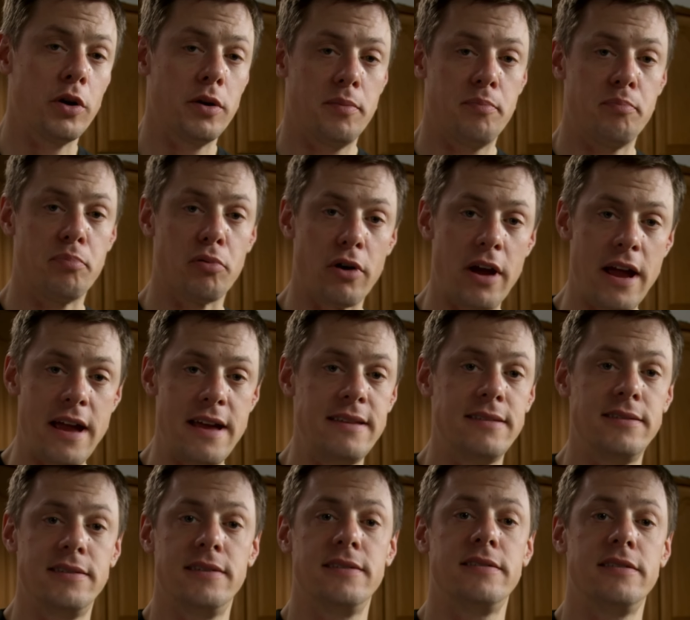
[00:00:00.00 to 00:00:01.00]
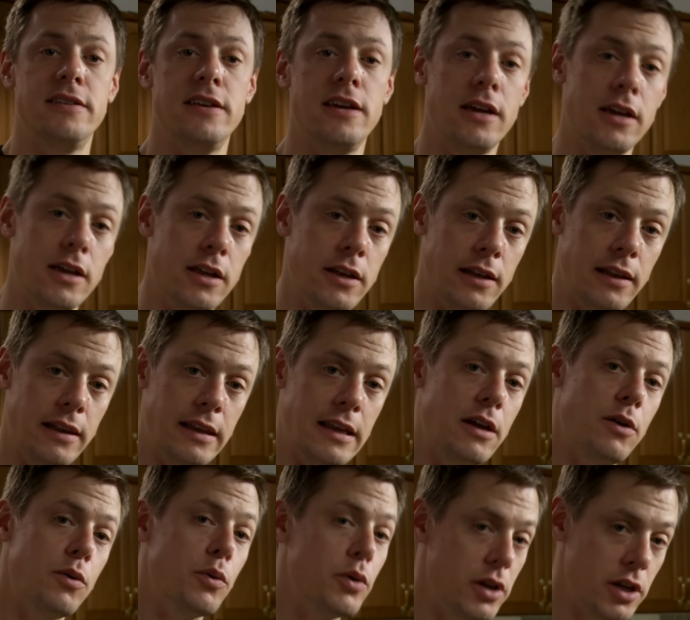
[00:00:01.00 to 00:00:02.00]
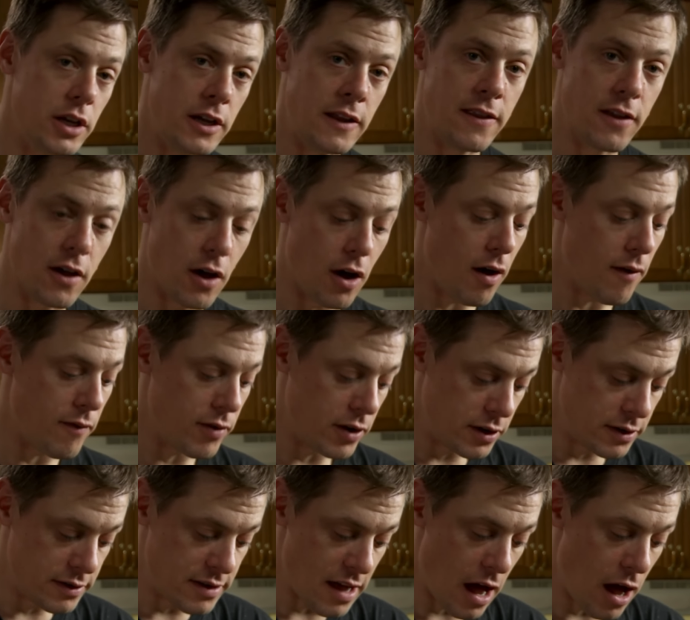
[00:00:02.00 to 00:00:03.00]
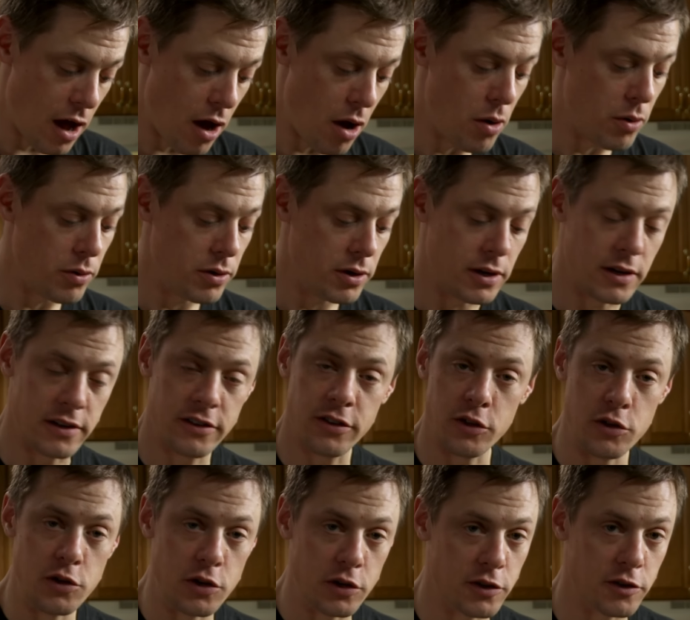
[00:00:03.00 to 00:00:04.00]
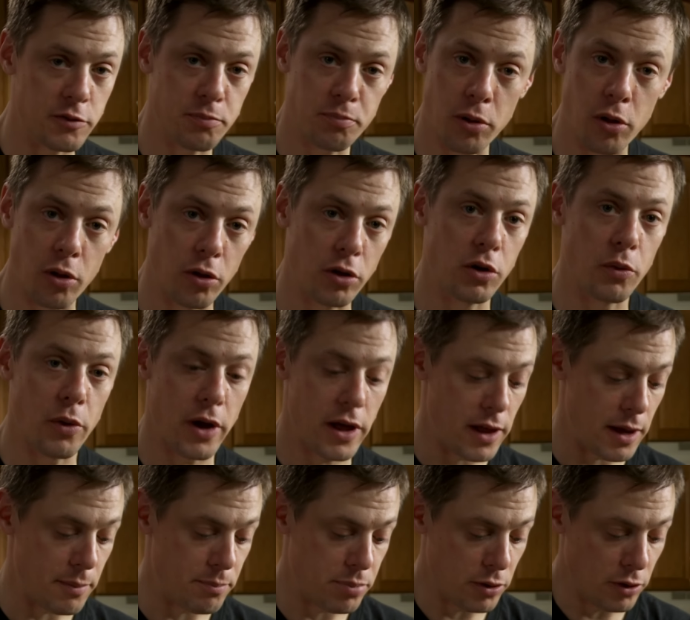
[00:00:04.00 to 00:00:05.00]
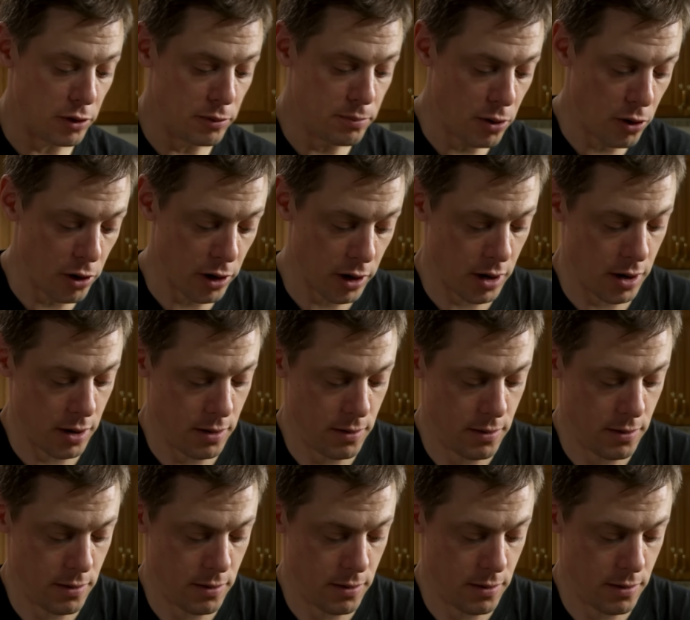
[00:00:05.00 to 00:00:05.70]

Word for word: gonna braise this thing in liquid in the oven down until you can just pull it away like pulled pork.